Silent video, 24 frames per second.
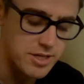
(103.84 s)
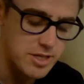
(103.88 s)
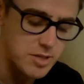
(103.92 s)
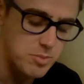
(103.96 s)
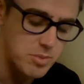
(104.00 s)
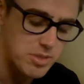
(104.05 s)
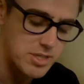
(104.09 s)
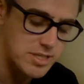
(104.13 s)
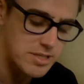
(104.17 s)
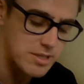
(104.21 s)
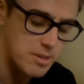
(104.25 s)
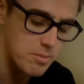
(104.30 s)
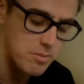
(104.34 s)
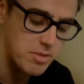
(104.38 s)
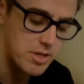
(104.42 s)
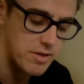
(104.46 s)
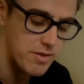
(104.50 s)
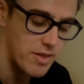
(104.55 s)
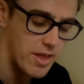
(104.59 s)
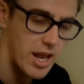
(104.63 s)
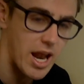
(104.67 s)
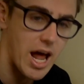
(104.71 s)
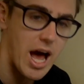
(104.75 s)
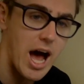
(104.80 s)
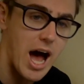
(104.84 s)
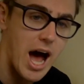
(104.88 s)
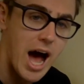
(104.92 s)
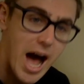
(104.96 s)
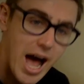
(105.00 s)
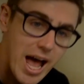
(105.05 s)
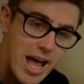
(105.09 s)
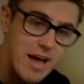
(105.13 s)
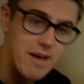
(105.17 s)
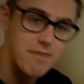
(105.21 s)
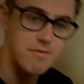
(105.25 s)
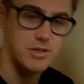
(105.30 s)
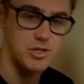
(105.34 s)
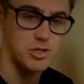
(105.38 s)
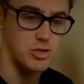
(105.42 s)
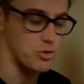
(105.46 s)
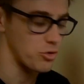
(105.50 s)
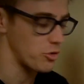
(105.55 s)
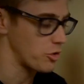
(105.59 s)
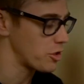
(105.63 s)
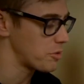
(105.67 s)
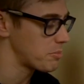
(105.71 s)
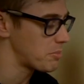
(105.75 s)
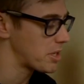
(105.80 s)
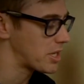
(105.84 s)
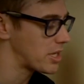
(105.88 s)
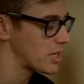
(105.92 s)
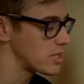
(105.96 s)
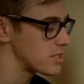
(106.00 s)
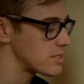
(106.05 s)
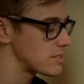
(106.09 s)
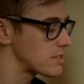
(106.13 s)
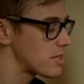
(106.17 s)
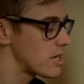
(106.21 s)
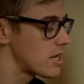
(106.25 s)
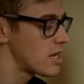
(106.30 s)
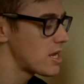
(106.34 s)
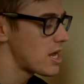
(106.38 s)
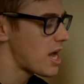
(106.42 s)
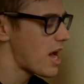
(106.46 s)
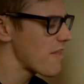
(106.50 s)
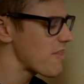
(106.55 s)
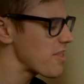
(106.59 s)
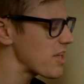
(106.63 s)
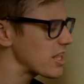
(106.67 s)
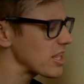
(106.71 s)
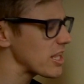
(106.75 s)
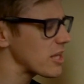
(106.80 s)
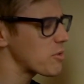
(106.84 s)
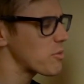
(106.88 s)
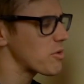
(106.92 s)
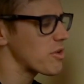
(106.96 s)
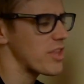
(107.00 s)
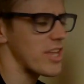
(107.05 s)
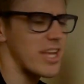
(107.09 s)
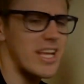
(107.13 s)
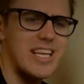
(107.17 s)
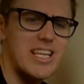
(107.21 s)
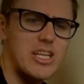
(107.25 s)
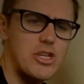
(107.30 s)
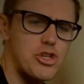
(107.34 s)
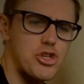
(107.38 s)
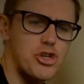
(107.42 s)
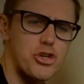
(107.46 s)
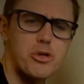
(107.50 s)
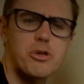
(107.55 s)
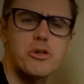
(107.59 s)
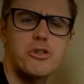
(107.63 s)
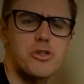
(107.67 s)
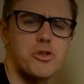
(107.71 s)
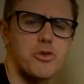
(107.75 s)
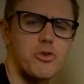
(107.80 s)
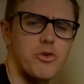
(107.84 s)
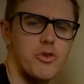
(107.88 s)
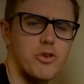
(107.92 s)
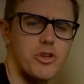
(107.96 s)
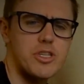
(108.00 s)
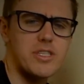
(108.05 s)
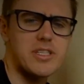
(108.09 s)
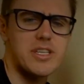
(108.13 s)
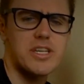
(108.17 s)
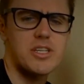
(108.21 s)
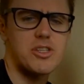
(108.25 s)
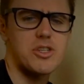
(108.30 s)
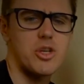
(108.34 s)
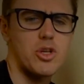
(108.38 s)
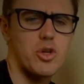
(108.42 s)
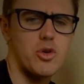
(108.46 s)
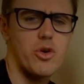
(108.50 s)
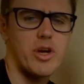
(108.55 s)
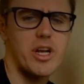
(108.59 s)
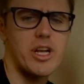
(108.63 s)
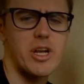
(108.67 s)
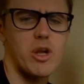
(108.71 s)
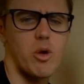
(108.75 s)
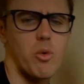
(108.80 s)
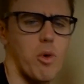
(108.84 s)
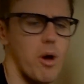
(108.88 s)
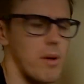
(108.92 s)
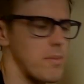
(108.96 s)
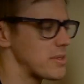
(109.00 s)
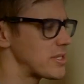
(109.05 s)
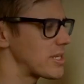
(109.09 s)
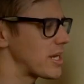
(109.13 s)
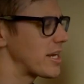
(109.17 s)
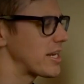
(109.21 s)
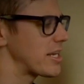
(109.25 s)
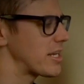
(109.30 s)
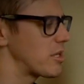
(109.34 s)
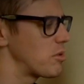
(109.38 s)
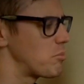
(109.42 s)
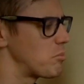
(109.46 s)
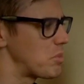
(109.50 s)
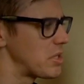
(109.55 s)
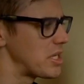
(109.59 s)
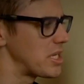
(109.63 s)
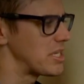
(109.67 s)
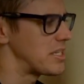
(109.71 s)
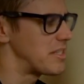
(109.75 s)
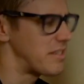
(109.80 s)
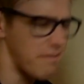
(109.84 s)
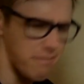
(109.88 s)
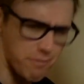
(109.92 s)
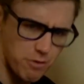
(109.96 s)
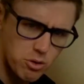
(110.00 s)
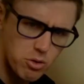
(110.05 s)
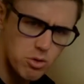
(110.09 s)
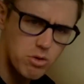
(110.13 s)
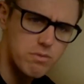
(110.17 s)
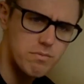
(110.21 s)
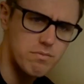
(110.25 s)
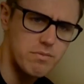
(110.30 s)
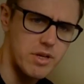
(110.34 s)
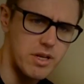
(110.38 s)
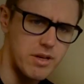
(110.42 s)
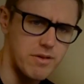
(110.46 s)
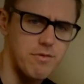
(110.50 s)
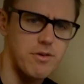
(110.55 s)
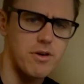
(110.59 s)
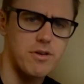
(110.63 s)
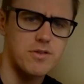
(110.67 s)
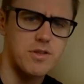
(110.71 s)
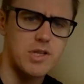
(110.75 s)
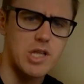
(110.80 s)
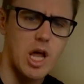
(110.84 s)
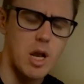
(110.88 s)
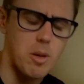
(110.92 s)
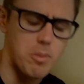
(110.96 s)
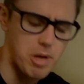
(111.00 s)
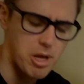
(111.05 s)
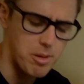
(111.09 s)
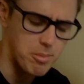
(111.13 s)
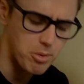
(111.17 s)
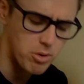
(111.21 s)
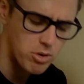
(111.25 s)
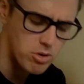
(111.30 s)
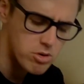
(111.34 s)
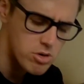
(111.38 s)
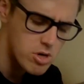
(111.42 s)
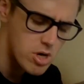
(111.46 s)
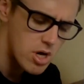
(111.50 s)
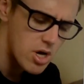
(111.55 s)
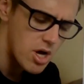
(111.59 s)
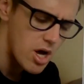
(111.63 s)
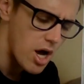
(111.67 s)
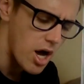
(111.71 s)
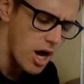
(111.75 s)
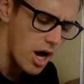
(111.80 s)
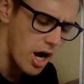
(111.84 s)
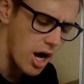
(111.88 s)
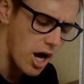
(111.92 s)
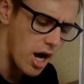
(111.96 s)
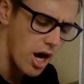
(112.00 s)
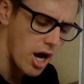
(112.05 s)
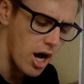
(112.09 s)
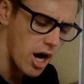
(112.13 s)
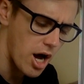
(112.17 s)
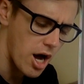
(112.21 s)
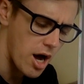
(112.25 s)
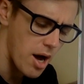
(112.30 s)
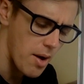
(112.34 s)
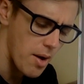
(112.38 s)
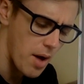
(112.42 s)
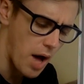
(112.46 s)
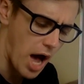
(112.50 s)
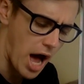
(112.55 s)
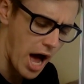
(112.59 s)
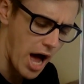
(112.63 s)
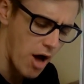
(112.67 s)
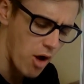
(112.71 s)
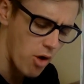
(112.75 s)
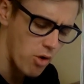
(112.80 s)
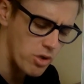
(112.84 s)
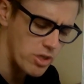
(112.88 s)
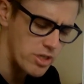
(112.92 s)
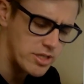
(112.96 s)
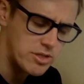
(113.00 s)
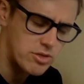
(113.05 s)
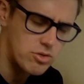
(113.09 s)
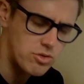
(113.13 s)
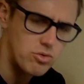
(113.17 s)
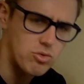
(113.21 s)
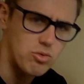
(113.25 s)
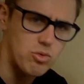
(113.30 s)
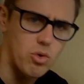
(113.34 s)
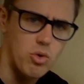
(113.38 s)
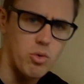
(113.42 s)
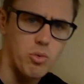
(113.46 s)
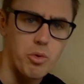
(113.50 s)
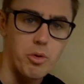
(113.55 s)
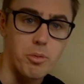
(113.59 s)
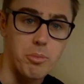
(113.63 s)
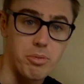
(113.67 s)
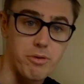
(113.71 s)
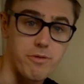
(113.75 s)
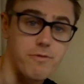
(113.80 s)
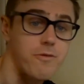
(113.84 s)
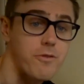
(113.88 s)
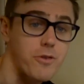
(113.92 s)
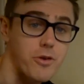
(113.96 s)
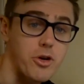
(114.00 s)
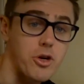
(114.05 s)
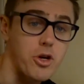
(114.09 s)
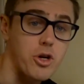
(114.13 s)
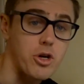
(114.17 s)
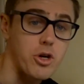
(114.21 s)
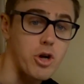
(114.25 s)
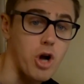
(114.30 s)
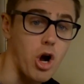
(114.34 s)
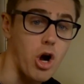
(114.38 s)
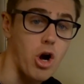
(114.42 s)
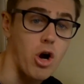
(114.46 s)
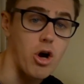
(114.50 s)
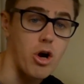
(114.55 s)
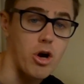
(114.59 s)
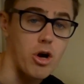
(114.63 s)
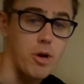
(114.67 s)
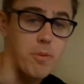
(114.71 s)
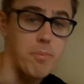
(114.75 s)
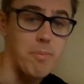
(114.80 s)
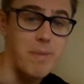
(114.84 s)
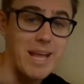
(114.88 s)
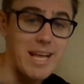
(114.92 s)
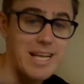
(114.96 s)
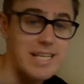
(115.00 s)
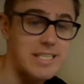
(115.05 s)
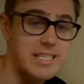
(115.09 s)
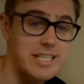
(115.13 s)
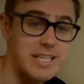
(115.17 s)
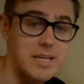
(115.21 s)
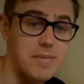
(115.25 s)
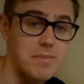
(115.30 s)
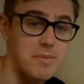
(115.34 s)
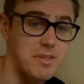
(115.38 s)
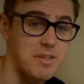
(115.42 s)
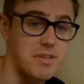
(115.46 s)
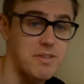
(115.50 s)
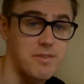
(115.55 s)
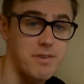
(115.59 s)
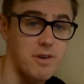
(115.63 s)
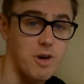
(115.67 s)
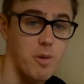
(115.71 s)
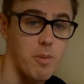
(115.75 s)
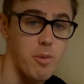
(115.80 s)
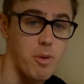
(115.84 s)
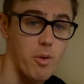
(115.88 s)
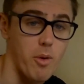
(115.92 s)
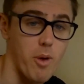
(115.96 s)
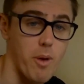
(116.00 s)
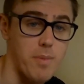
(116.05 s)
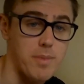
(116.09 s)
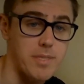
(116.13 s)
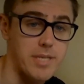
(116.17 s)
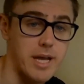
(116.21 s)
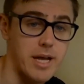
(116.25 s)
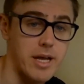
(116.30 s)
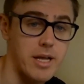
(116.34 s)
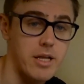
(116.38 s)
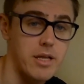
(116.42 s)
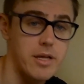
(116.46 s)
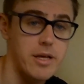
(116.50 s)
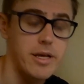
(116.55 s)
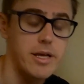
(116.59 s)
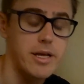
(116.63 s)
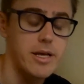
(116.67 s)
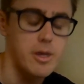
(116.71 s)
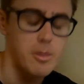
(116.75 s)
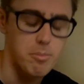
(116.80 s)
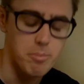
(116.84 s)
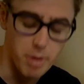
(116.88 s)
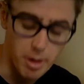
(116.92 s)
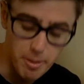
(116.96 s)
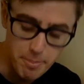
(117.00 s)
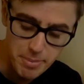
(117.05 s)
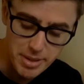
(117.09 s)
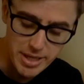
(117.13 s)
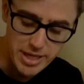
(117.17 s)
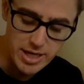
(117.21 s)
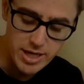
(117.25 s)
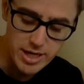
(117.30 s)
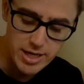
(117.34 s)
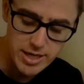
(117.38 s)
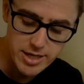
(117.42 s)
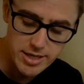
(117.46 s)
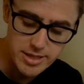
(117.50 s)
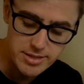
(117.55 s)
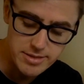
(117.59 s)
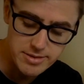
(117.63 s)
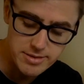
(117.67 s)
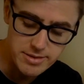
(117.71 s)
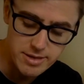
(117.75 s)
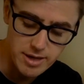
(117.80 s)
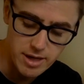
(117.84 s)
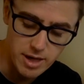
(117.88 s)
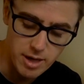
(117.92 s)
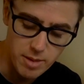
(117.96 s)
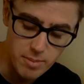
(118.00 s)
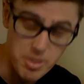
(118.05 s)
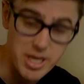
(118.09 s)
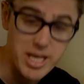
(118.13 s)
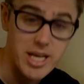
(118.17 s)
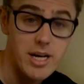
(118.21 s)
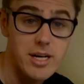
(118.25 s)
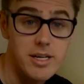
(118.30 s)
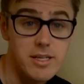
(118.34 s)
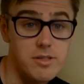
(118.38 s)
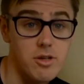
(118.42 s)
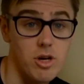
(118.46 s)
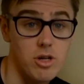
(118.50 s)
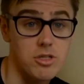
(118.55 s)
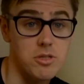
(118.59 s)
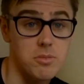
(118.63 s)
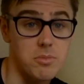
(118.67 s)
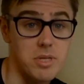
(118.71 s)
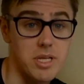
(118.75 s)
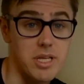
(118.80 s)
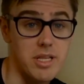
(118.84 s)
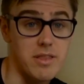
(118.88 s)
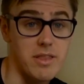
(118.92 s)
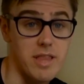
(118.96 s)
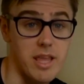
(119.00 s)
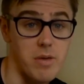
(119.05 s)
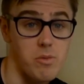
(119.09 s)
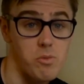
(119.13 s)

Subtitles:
has been something that I have enjoyed because I think like with any church or an organization, creating a website can be difficult. It involves a lot of people. I always would prefer our main team to develop our website, but because ultimately